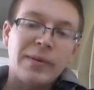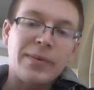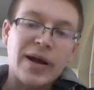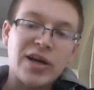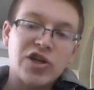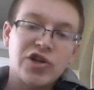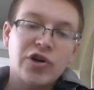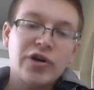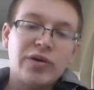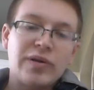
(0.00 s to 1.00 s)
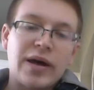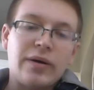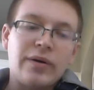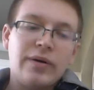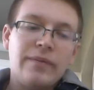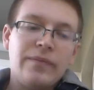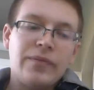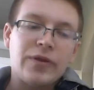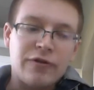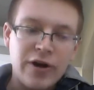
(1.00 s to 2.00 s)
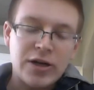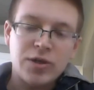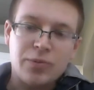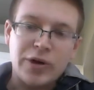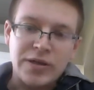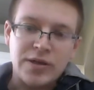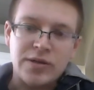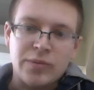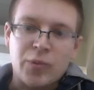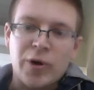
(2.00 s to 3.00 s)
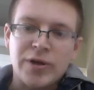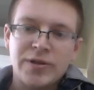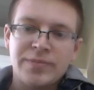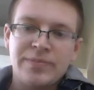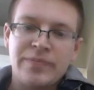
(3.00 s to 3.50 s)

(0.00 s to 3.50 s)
But I assure you that the fracture point system works.